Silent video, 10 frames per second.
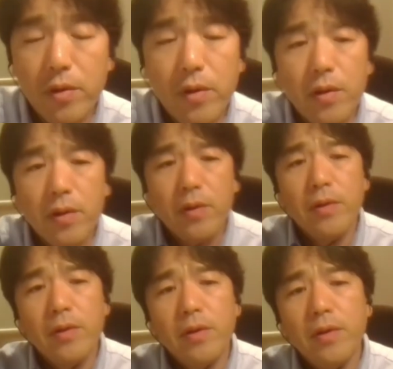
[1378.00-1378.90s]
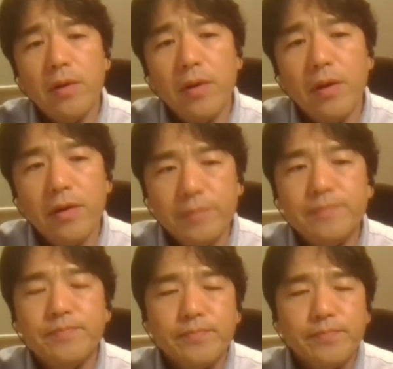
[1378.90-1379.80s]
Okay. Mm-hmm.
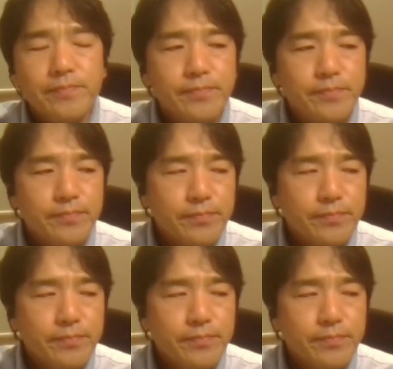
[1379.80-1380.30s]
So thank